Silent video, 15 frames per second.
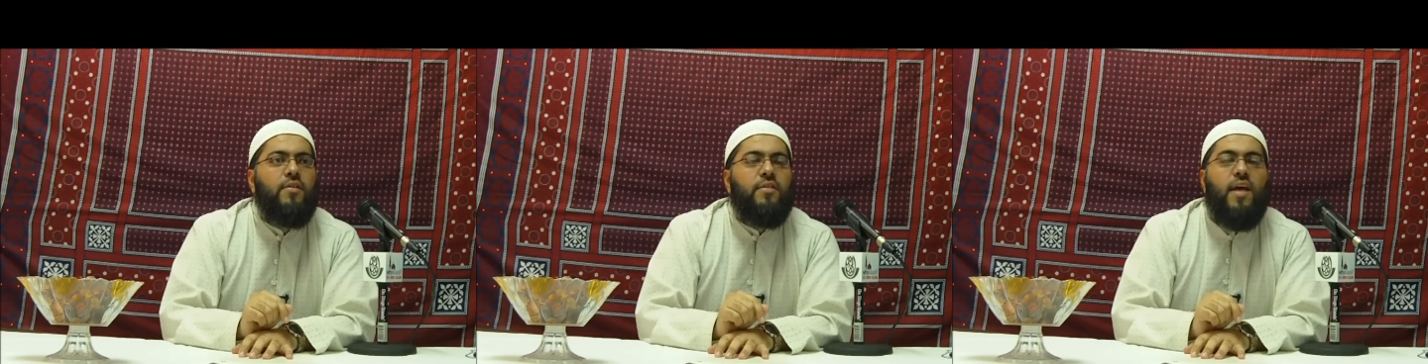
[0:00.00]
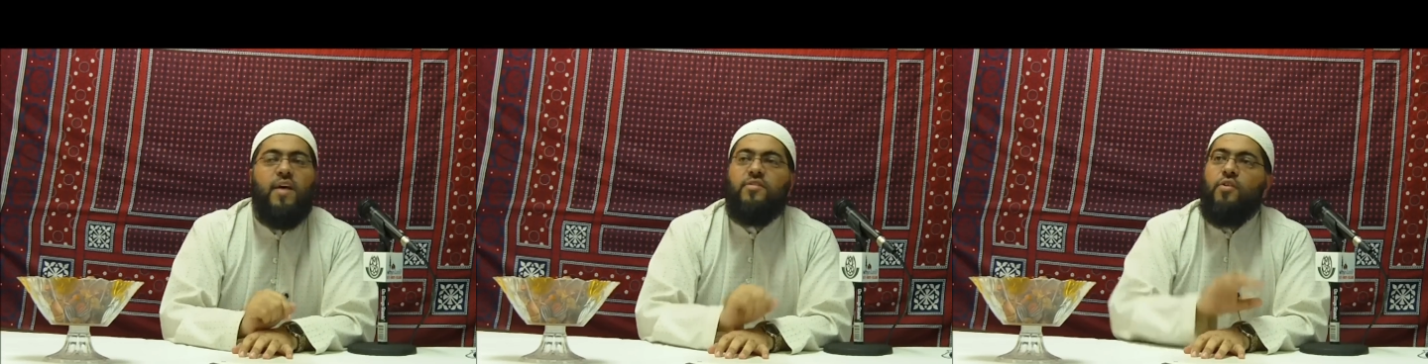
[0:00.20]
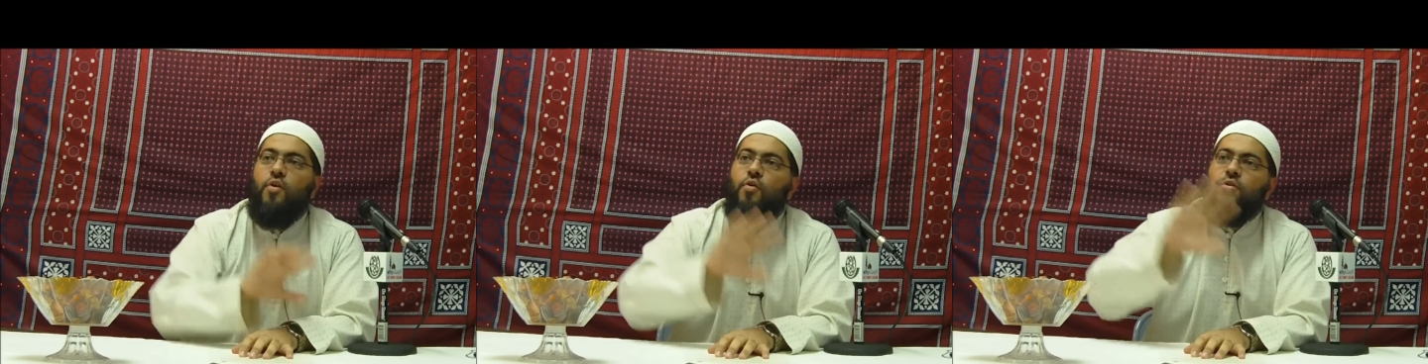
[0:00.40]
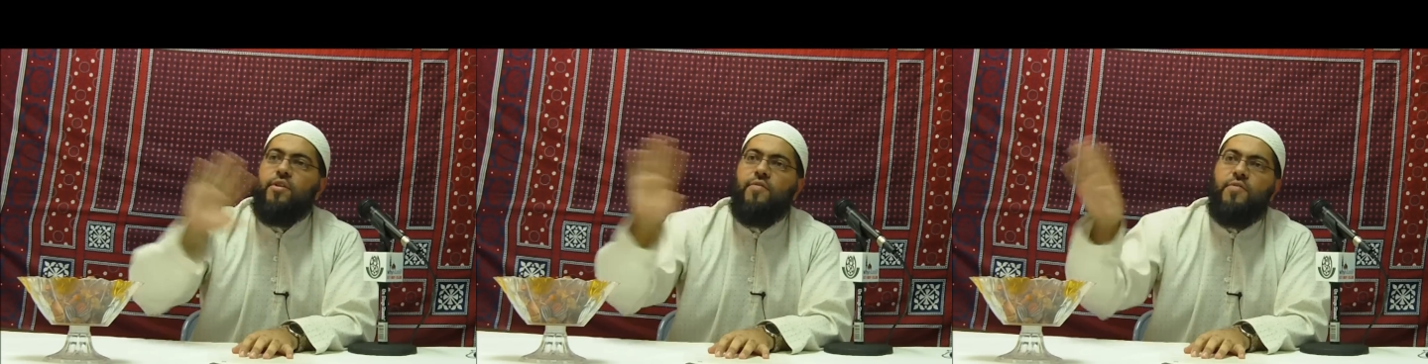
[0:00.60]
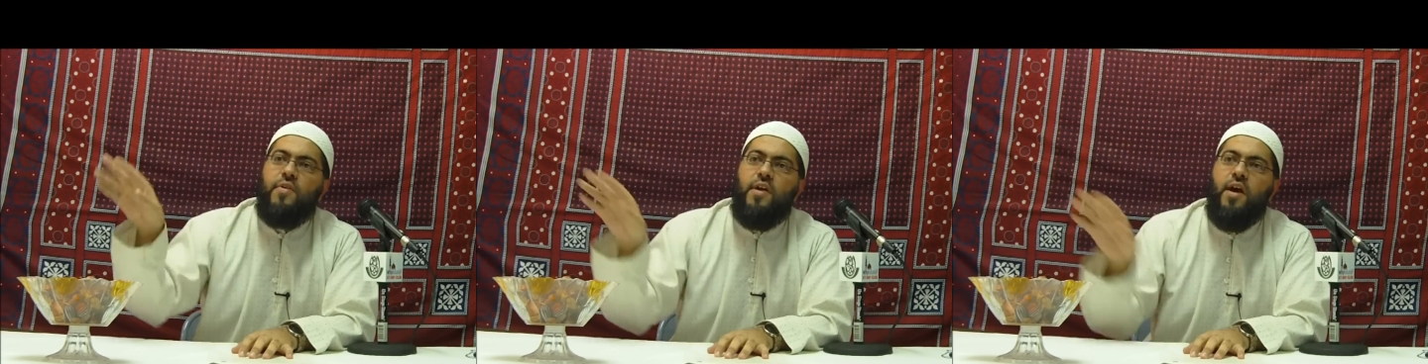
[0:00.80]
That's a whole
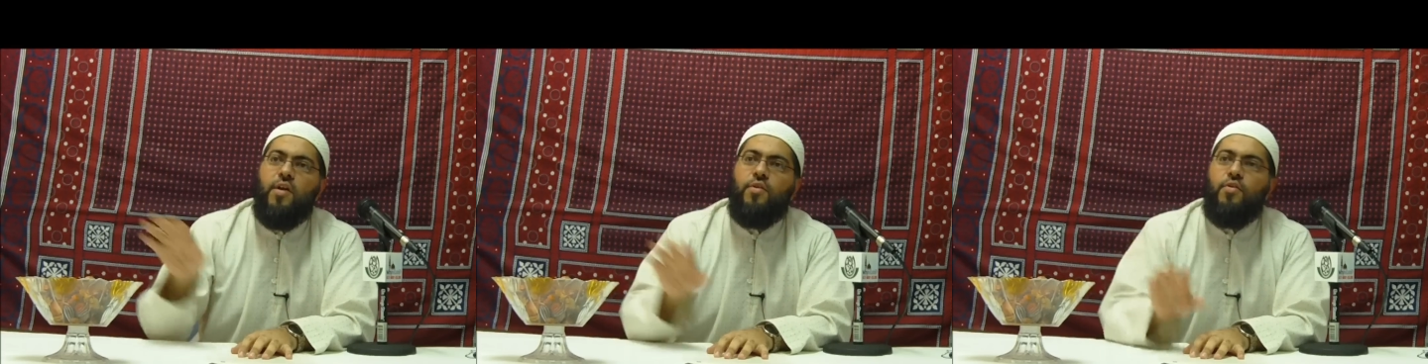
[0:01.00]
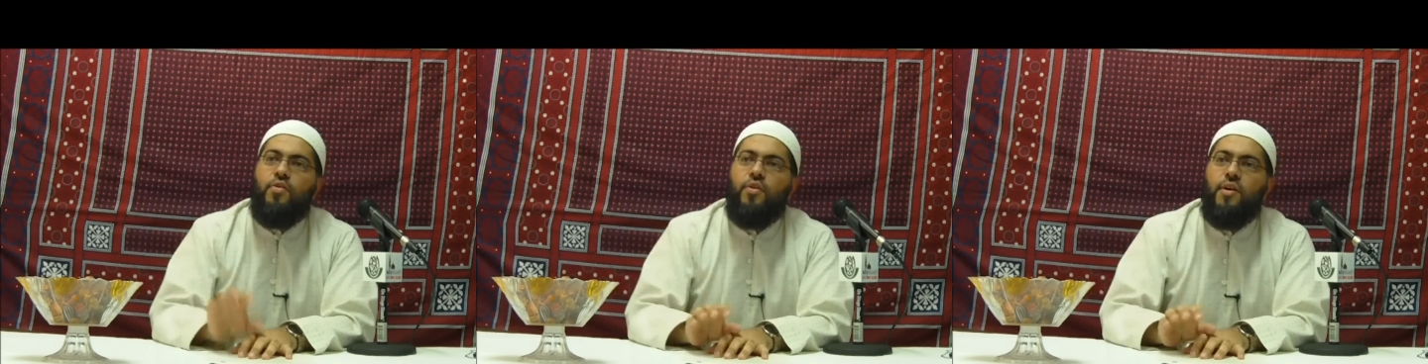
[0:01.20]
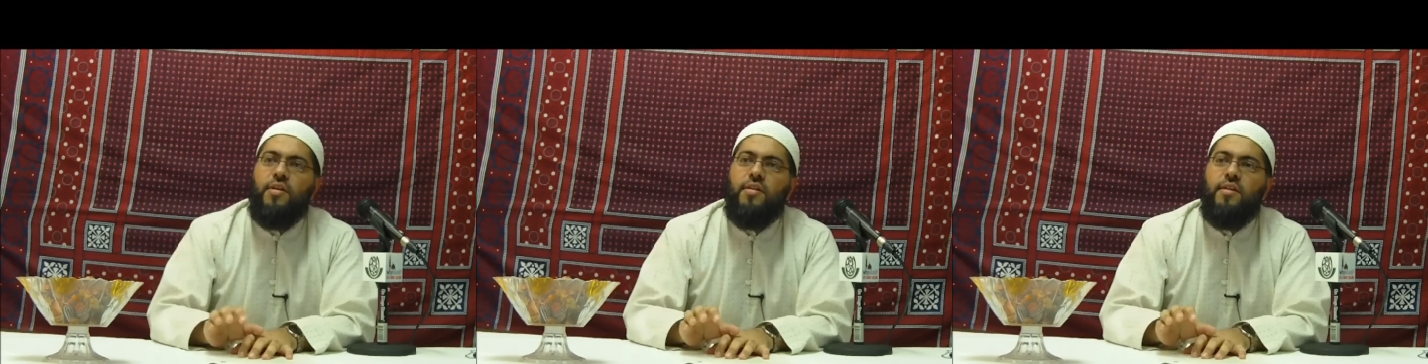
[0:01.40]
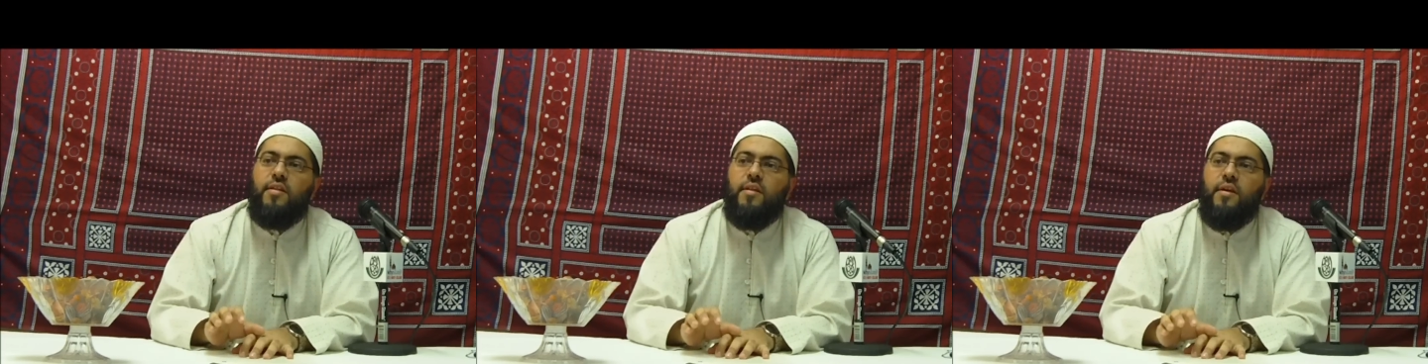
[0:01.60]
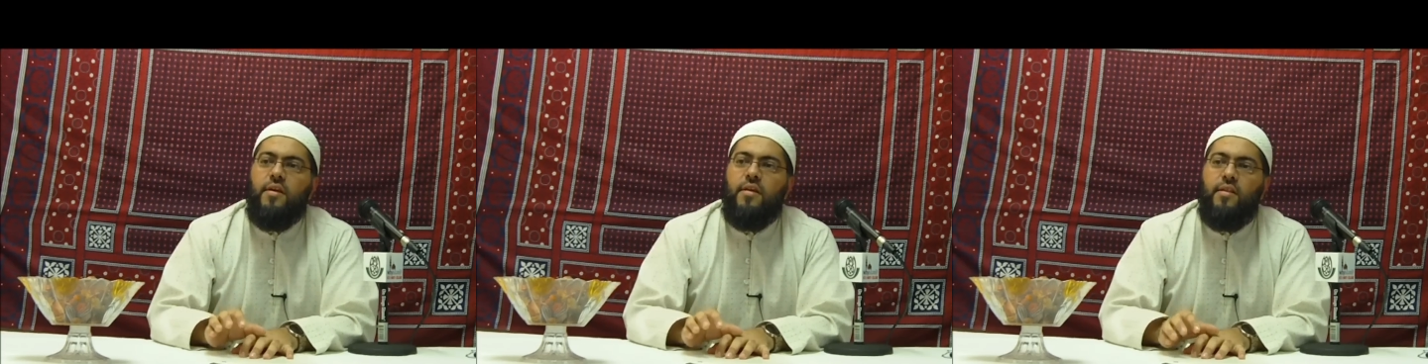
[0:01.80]
different category.
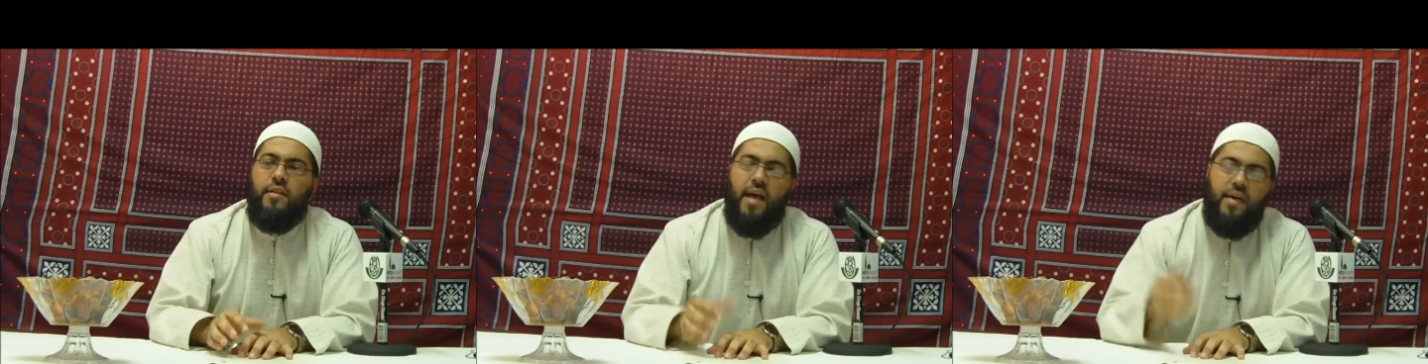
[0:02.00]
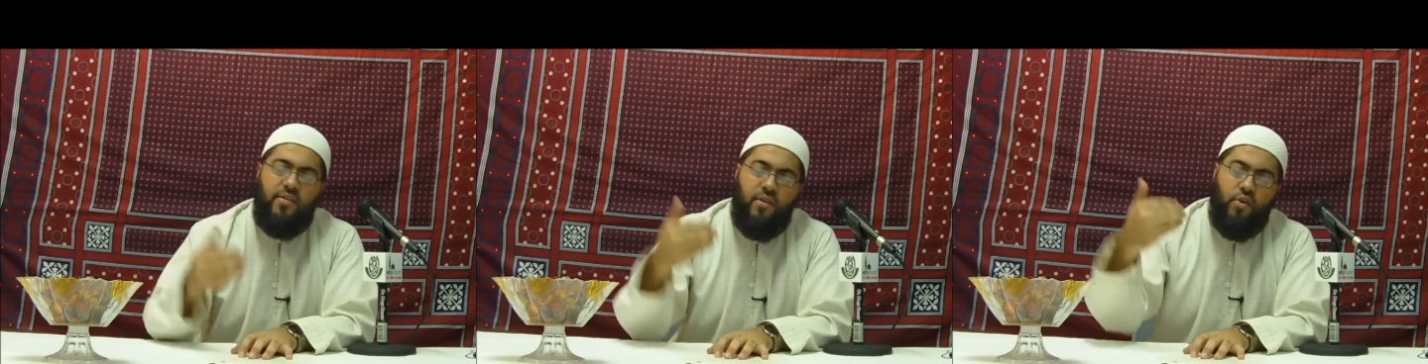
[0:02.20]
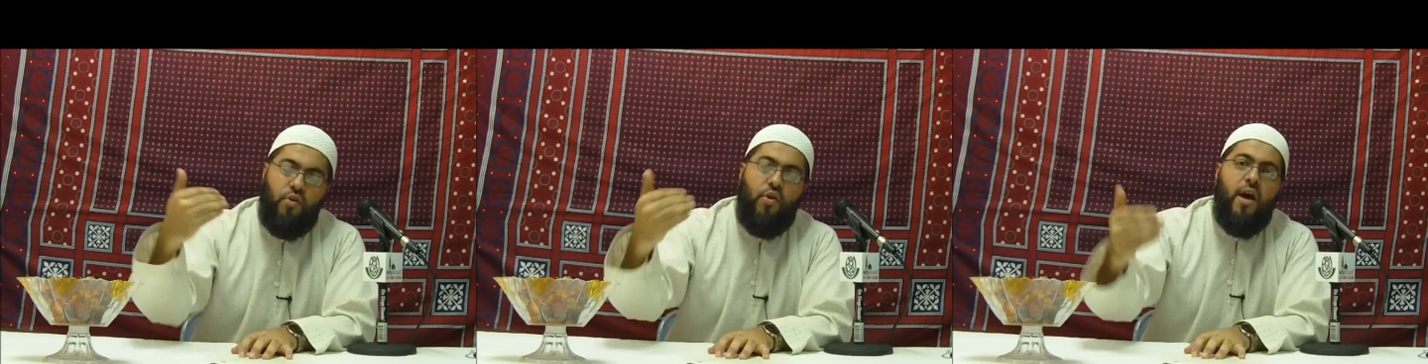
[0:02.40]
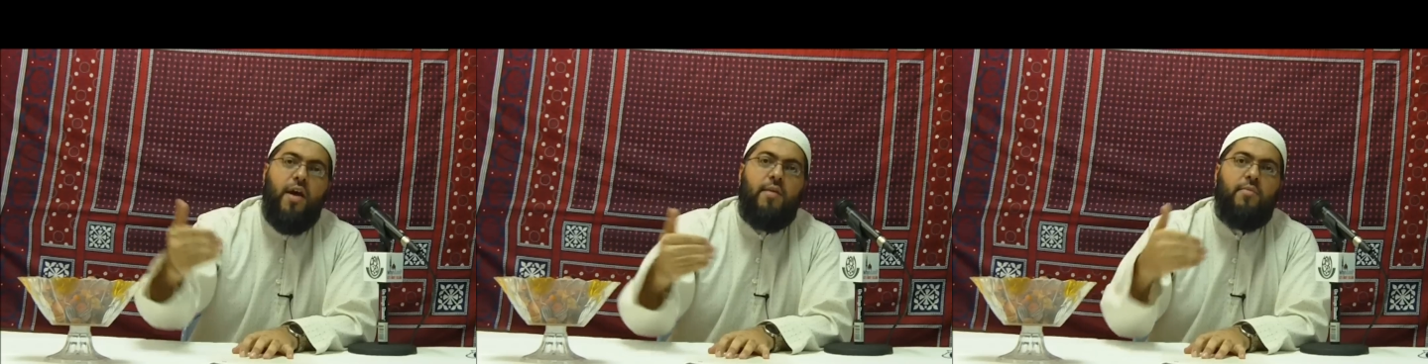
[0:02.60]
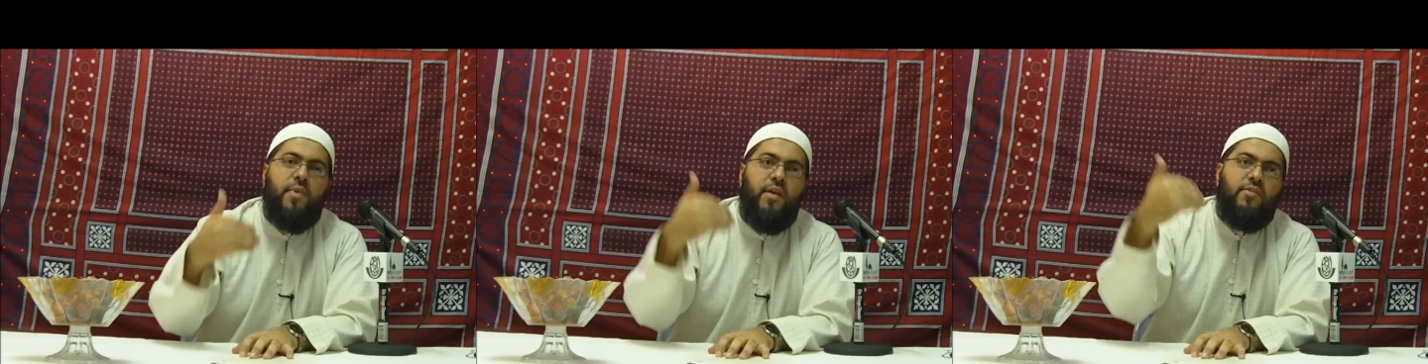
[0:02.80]
That's a
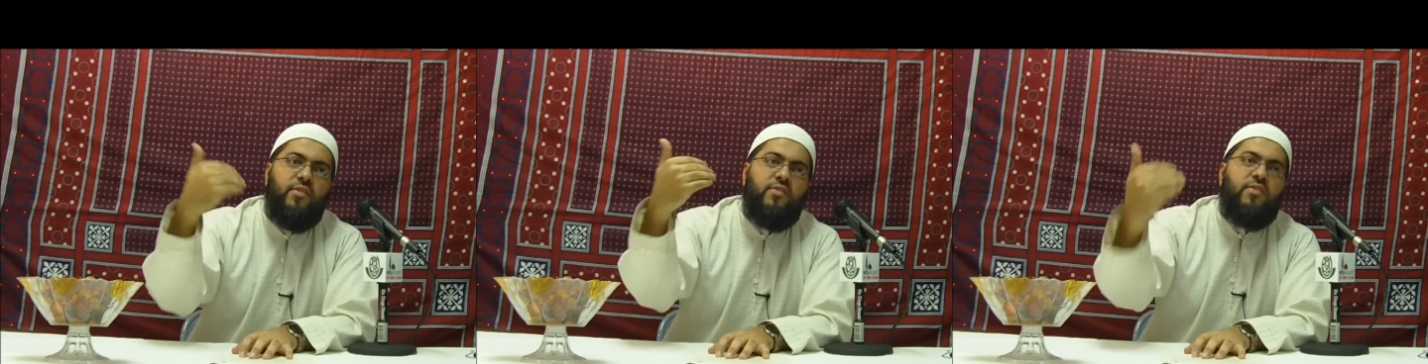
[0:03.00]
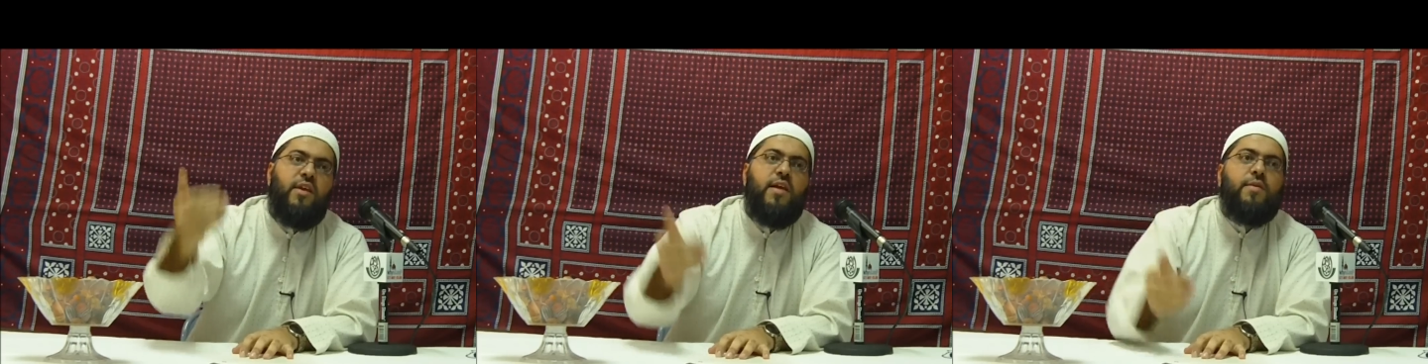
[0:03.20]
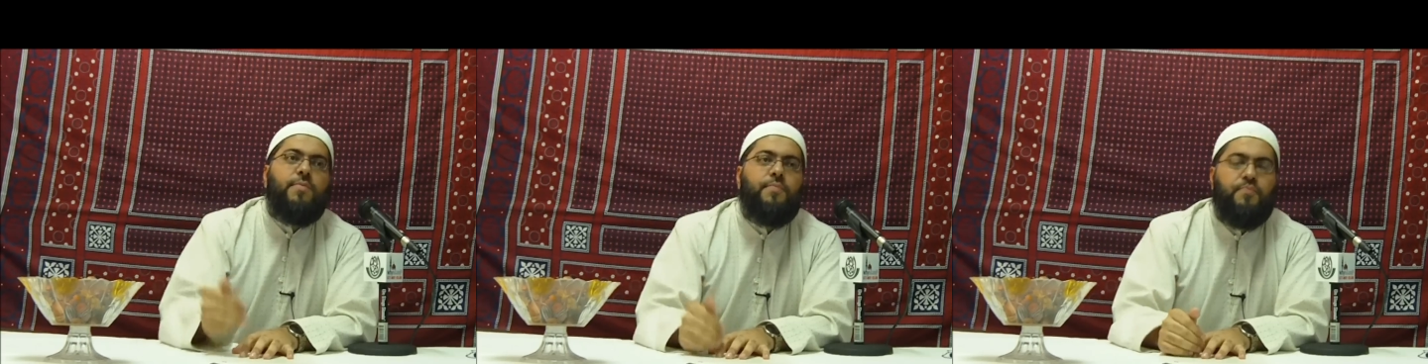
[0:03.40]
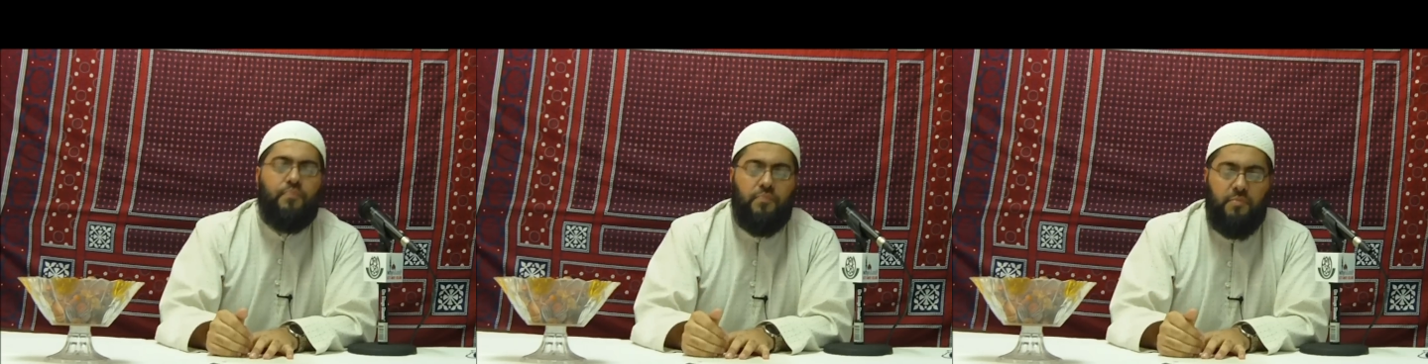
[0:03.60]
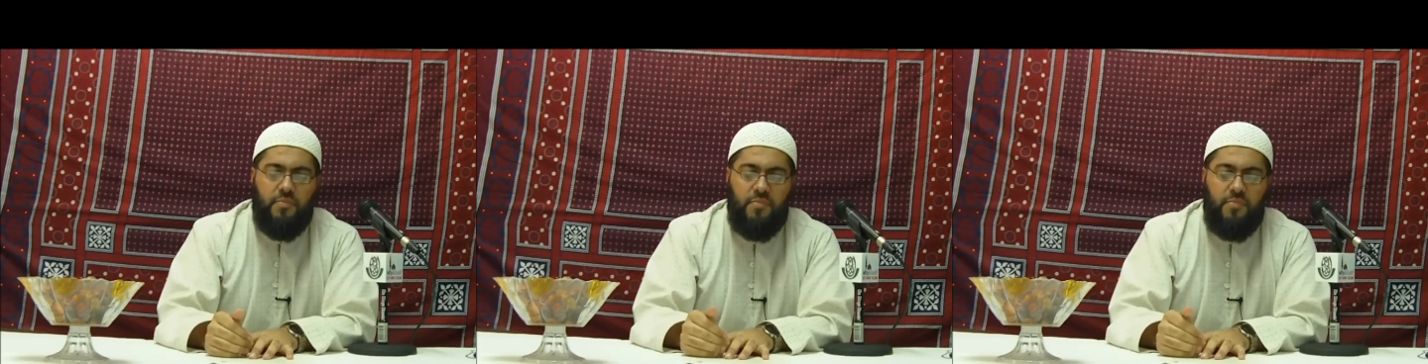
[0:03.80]
crime. That's a sin.